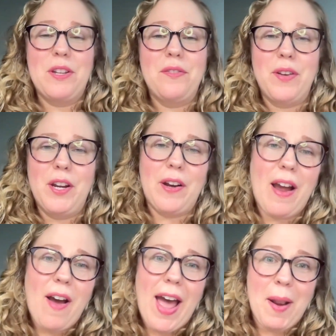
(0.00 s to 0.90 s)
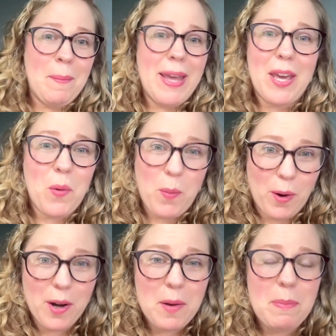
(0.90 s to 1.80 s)
going to figure out how to make it
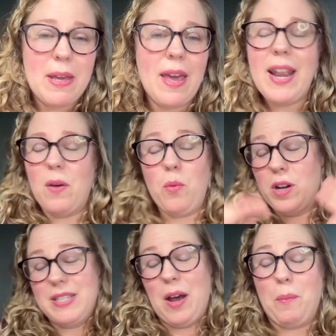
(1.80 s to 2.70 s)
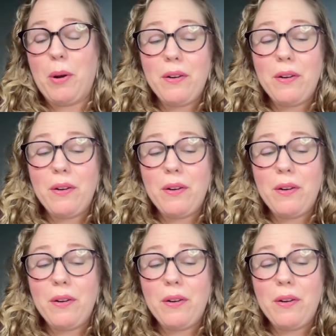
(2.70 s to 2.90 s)
work. And it works out